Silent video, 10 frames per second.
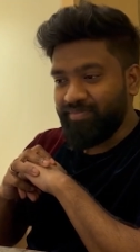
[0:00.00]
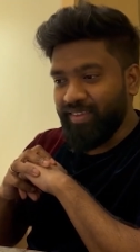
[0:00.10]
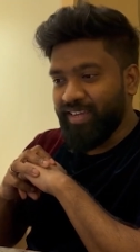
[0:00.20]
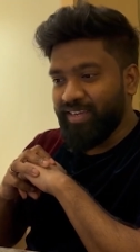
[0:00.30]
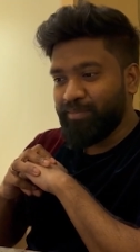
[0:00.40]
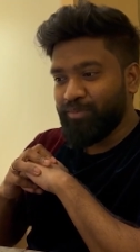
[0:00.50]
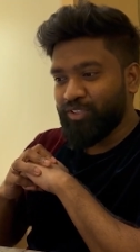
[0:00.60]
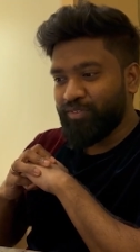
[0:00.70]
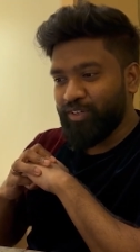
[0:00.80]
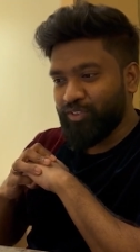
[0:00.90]
and
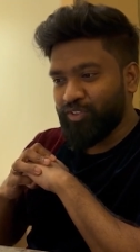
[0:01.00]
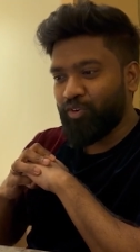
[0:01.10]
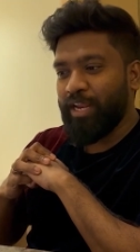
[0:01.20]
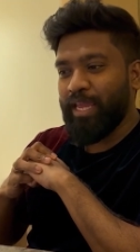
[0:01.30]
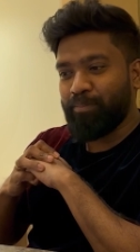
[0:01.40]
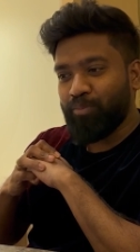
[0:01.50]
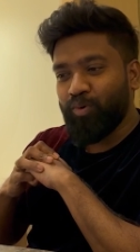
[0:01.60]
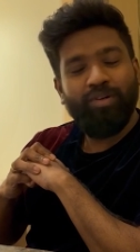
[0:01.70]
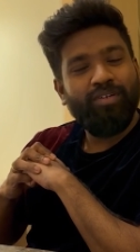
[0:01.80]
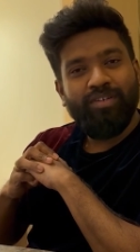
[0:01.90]
music video. So repu
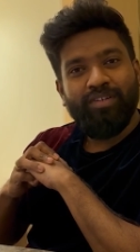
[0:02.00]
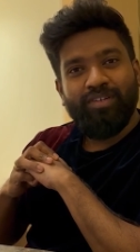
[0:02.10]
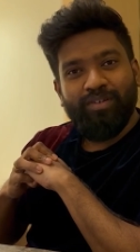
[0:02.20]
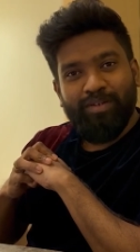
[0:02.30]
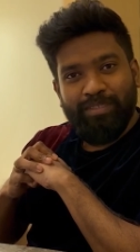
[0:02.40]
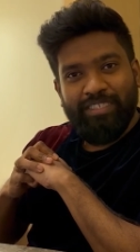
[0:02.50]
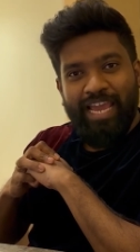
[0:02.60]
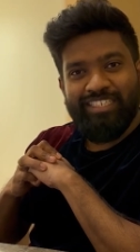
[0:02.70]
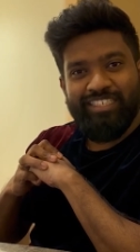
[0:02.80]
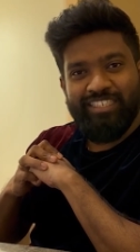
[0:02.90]
manchi
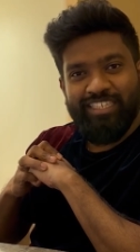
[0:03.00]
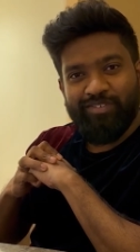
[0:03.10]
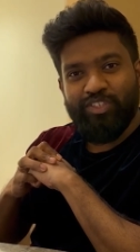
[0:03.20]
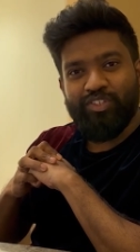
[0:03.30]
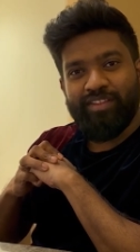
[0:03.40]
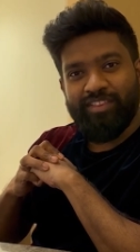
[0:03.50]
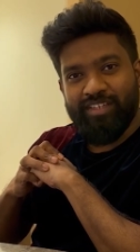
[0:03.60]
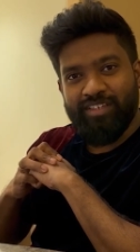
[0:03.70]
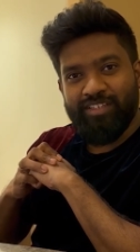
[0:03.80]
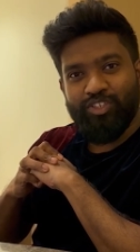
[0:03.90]
action sequence anta
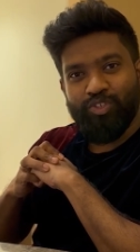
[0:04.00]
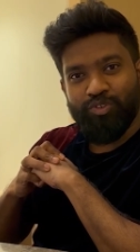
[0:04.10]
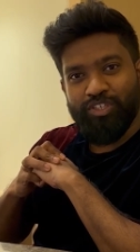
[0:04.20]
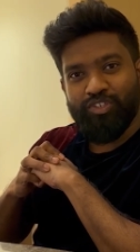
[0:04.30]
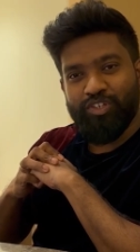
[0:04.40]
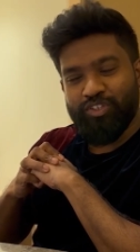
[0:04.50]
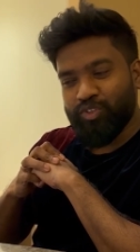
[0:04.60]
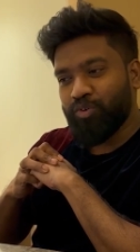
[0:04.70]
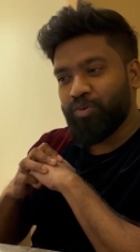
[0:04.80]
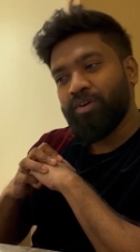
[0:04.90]
shoot chestunna.
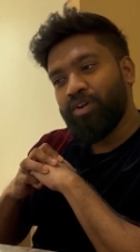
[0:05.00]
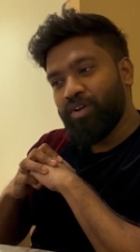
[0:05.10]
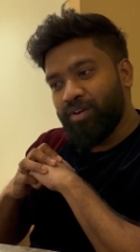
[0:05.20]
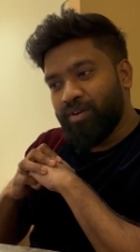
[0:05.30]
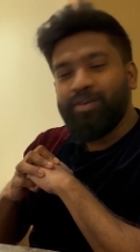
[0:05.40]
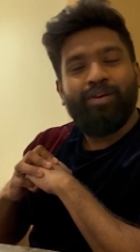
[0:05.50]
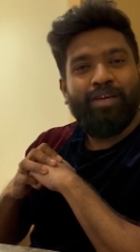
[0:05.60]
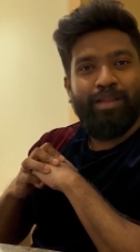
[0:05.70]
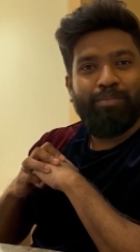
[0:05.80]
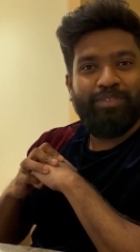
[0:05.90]
So
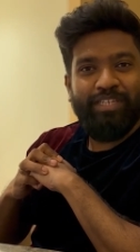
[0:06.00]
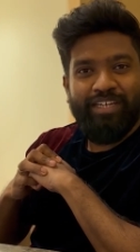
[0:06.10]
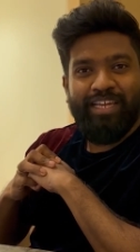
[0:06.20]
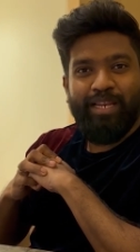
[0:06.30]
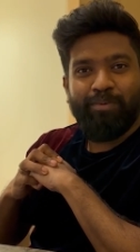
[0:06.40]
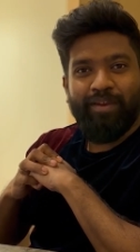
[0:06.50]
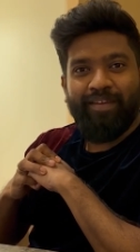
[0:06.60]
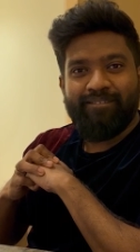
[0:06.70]
rep set ki elpai